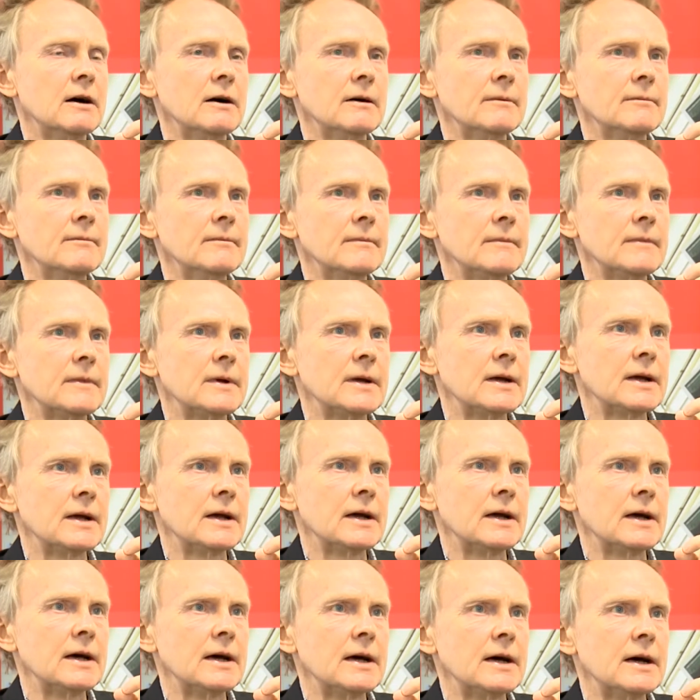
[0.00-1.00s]
Um,
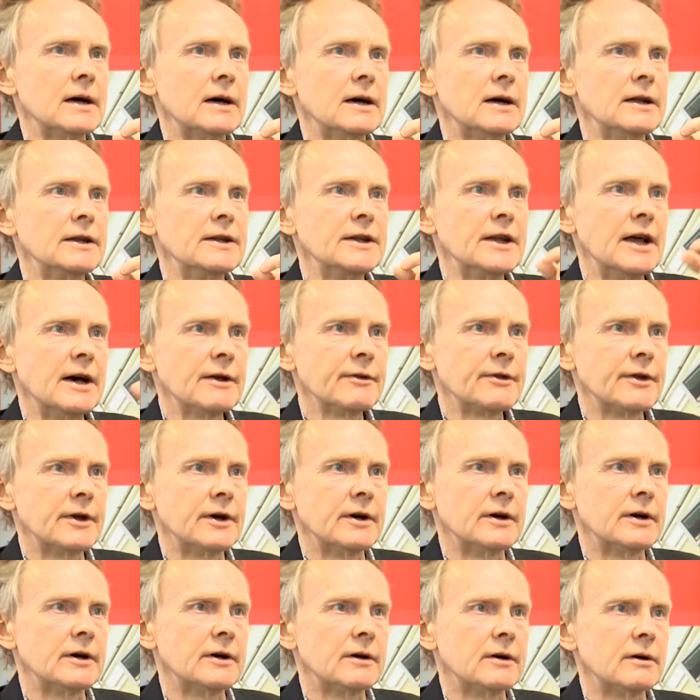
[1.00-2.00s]

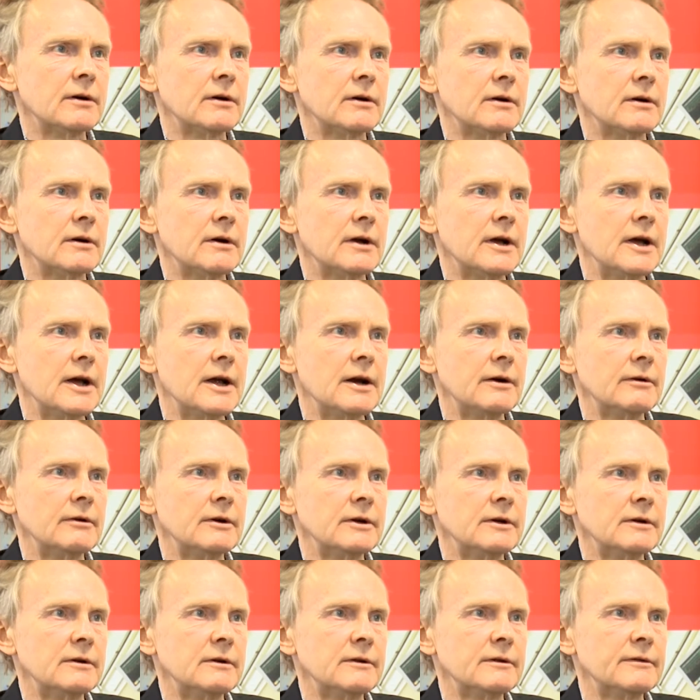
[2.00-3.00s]
another
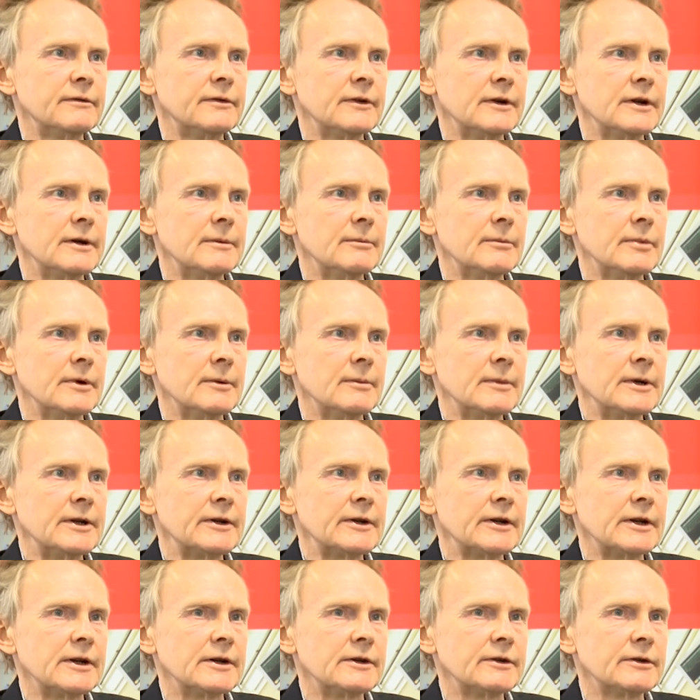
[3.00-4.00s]
area of
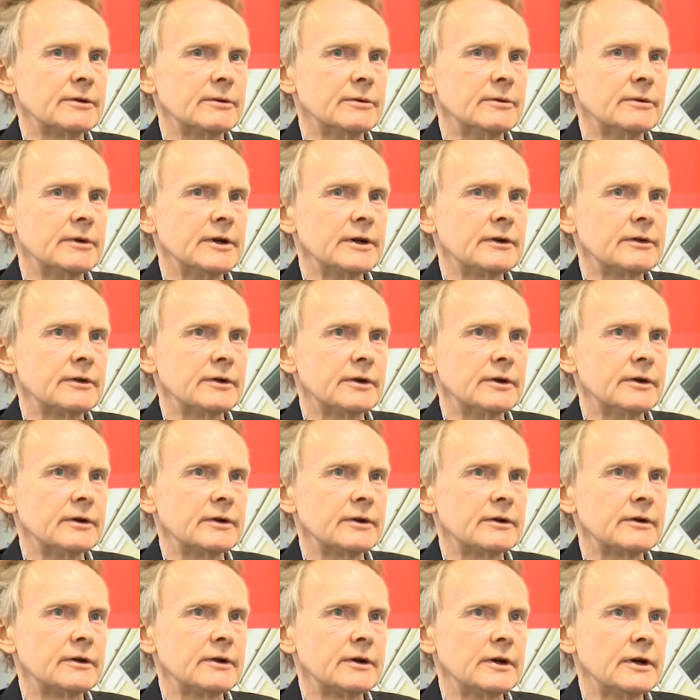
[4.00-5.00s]
implementation
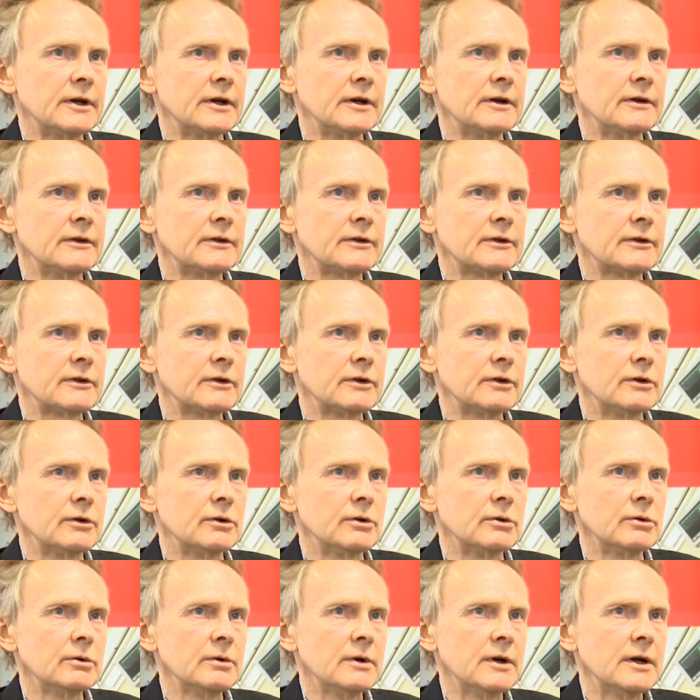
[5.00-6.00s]
research is
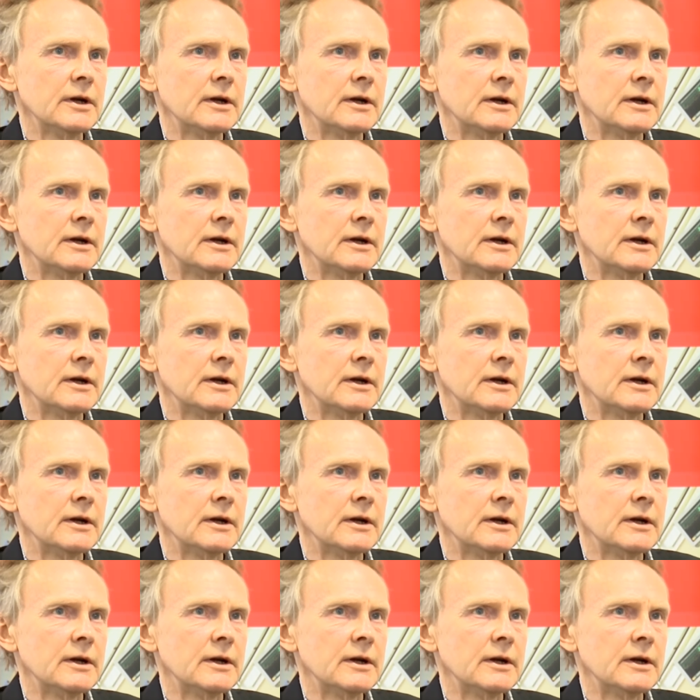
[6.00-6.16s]
to